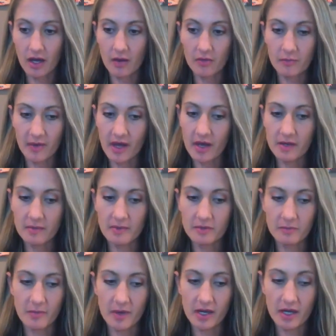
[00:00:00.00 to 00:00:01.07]
with
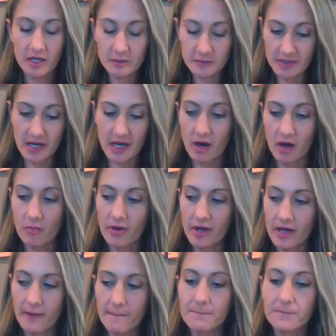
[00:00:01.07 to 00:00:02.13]
my husband now,
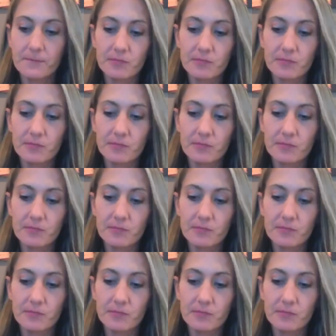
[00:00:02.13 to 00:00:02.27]
but